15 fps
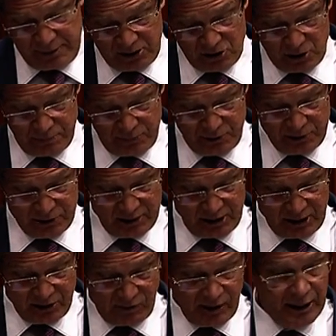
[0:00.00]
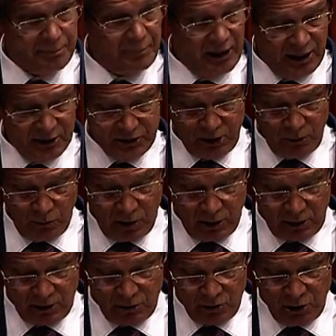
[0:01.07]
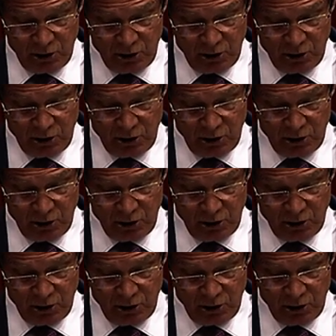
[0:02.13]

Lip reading: picture person, a dry policy wonk,